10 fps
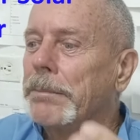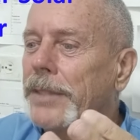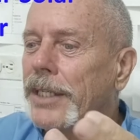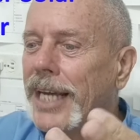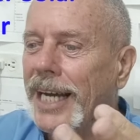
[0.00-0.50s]

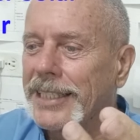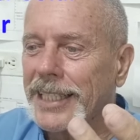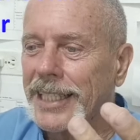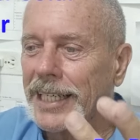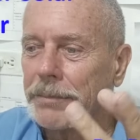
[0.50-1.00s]
You got
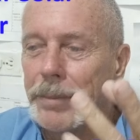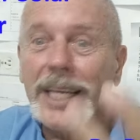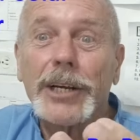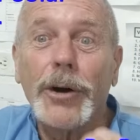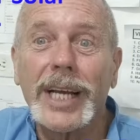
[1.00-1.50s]

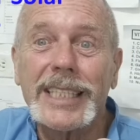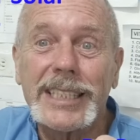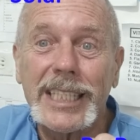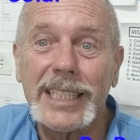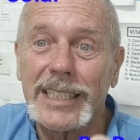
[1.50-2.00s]
Bitcoin
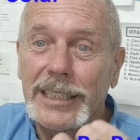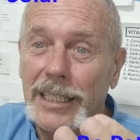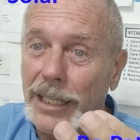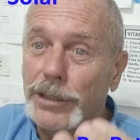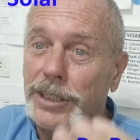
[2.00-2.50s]
zealots,
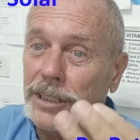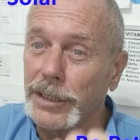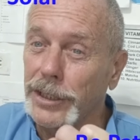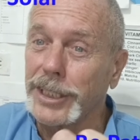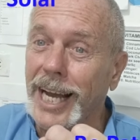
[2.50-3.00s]
and
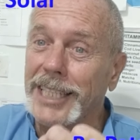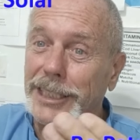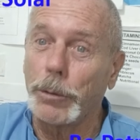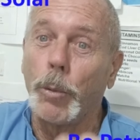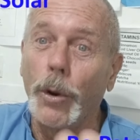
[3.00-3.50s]
those
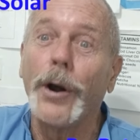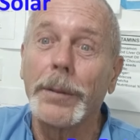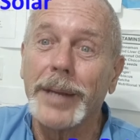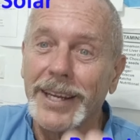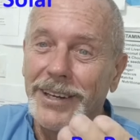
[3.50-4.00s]
guys
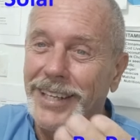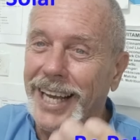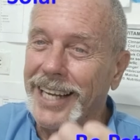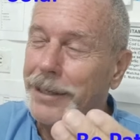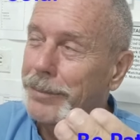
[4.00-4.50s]
worry me,
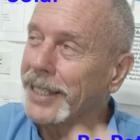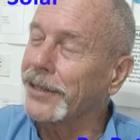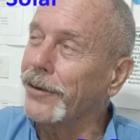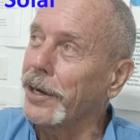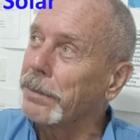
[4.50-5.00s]
okay, the
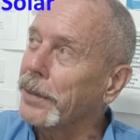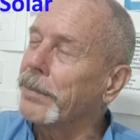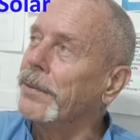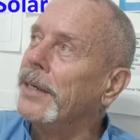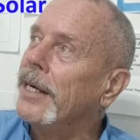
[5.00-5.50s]
Bitcoin
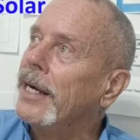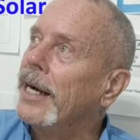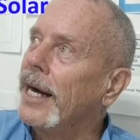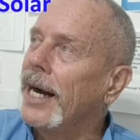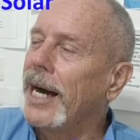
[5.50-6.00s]
people.
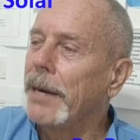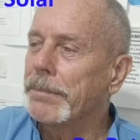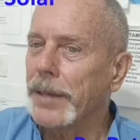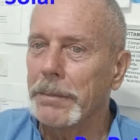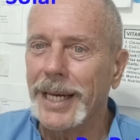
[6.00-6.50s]

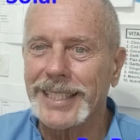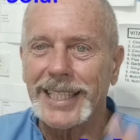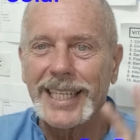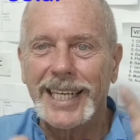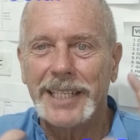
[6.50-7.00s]
But
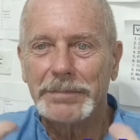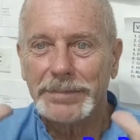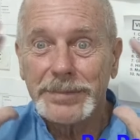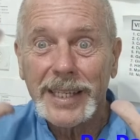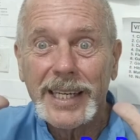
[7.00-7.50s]

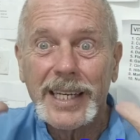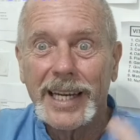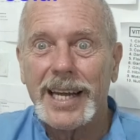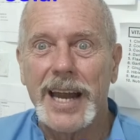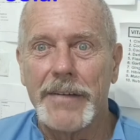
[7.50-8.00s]

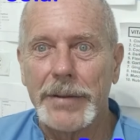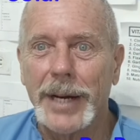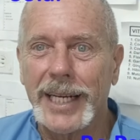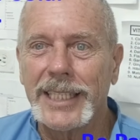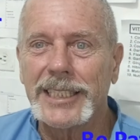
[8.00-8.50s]

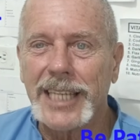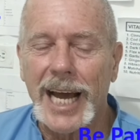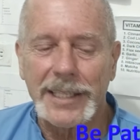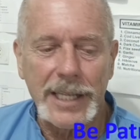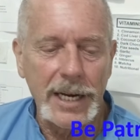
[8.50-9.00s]
everybody's
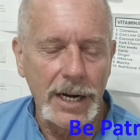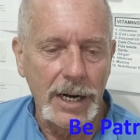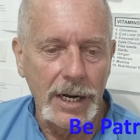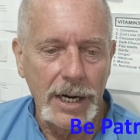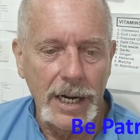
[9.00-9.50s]
got
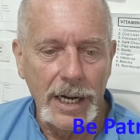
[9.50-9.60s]
their